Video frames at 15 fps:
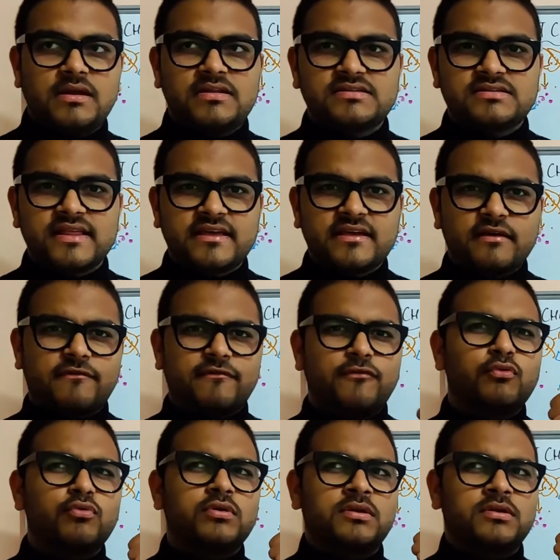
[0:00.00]
it is like a
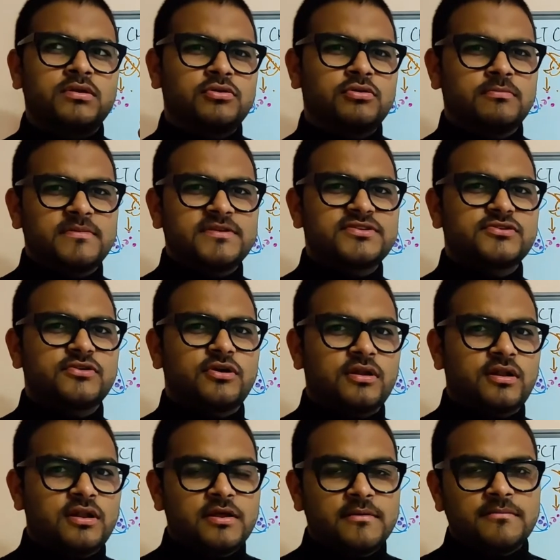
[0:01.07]
phone, missed
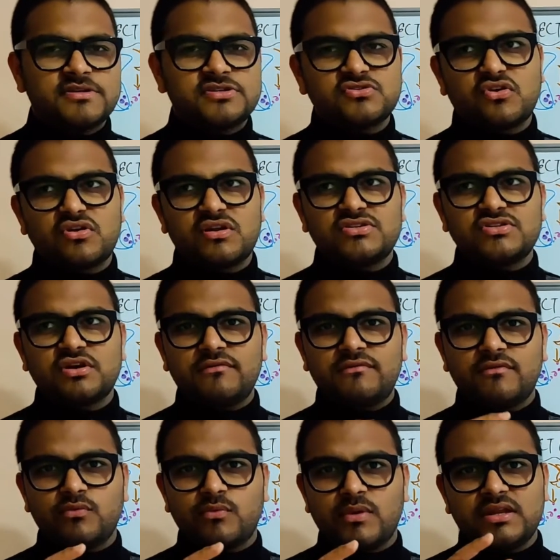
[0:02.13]
call. Missed call is
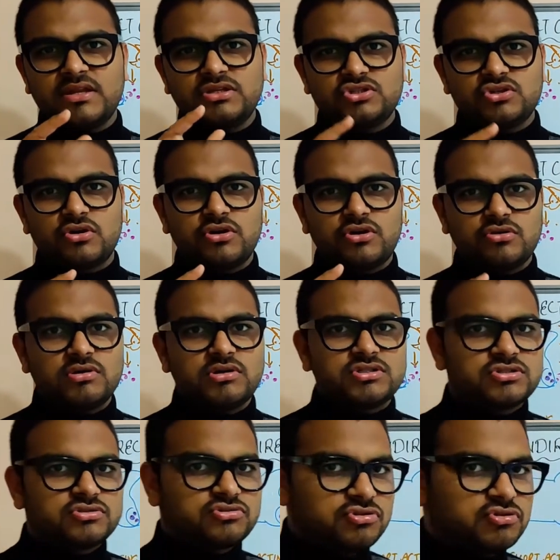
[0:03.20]
of very short
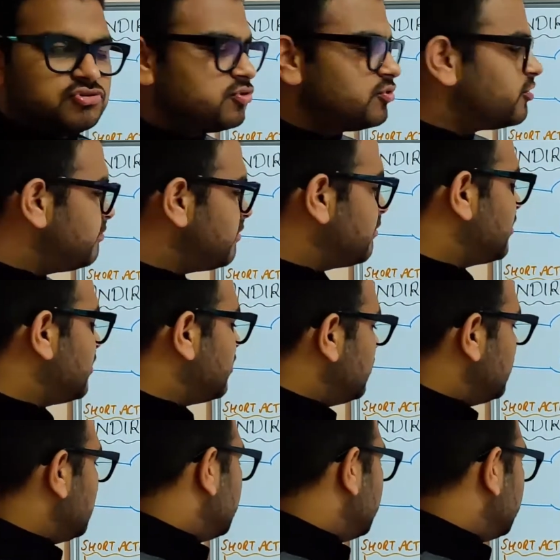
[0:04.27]
duration, so you should remember